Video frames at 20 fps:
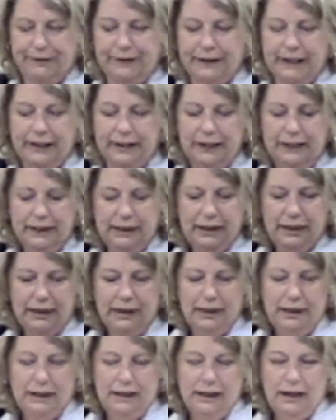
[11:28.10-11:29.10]
that.
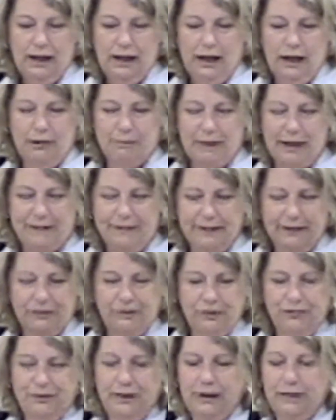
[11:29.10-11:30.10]
I think
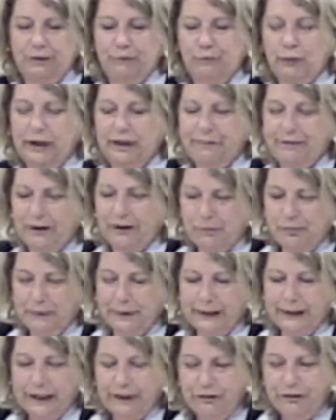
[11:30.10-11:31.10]
just in way of
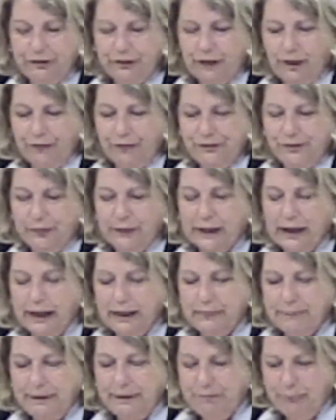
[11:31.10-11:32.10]
explanation also, on
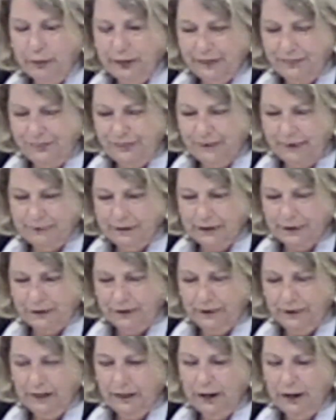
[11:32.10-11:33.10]
item
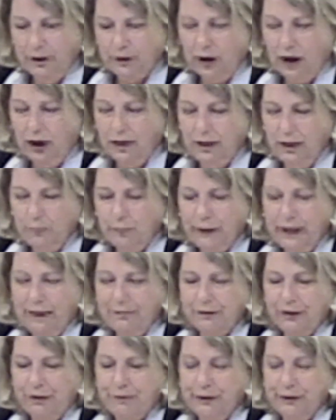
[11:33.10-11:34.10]
8.7, we
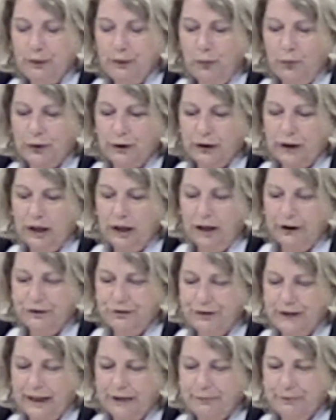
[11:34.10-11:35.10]
have a three-quarter
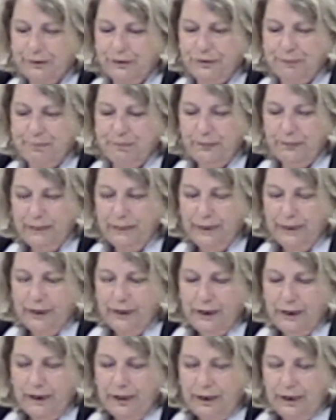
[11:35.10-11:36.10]
contract
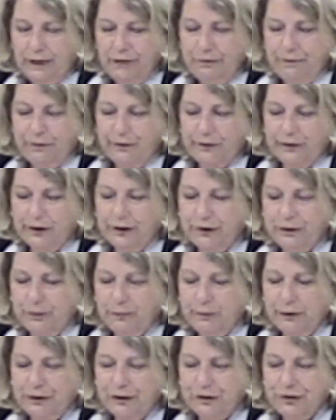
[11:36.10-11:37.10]

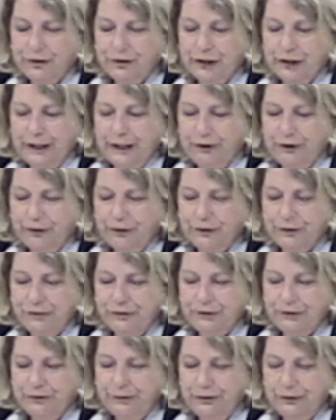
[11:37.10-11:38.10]
with attorney
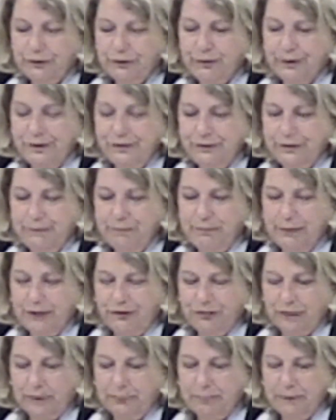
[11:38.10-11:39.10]
Kristen
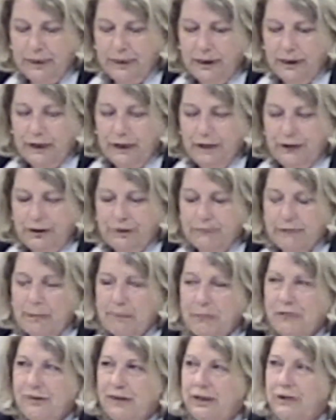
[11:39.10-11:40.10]
Bishop to
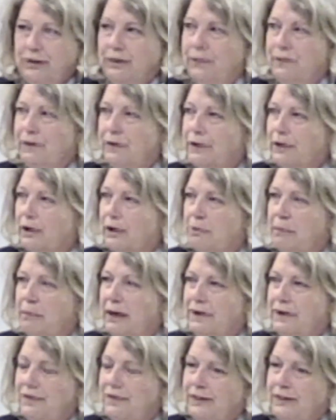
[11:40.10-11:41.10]
represent youth in our
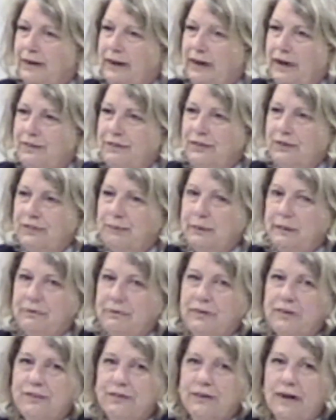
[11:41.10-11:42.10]
dependency cases. We've
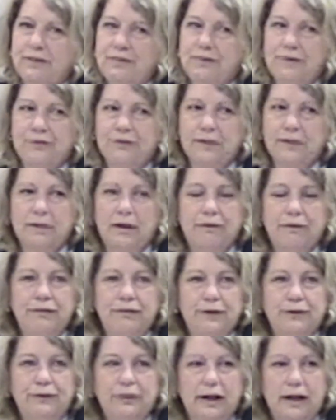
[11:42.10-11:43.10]
discussed this a
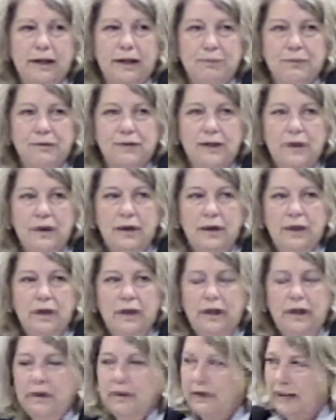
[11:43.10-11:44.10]
few times
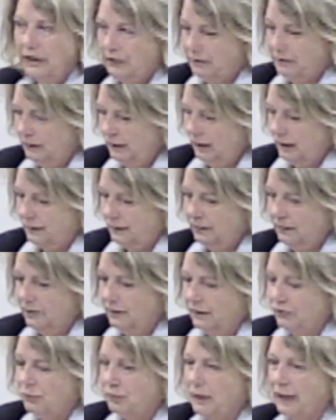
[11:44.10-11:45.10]
here at
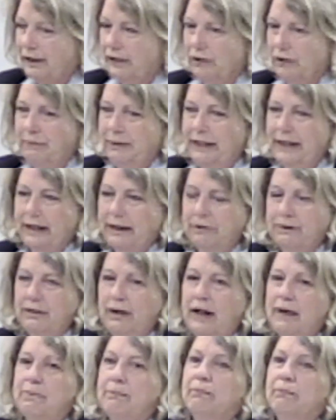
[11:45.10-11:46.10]
this regular meeting
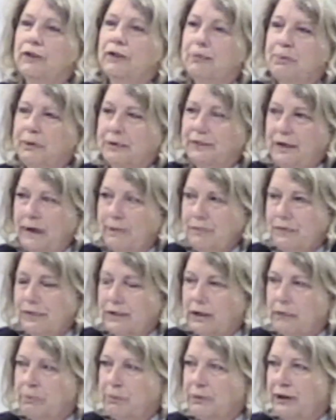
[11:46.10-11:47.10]
and multiple times in
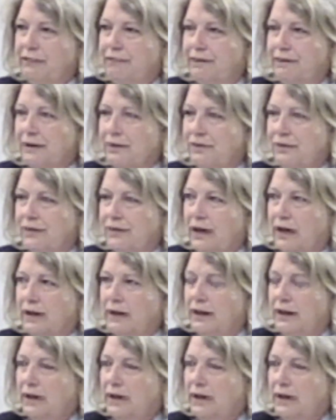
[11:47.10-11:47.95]
our briefings, that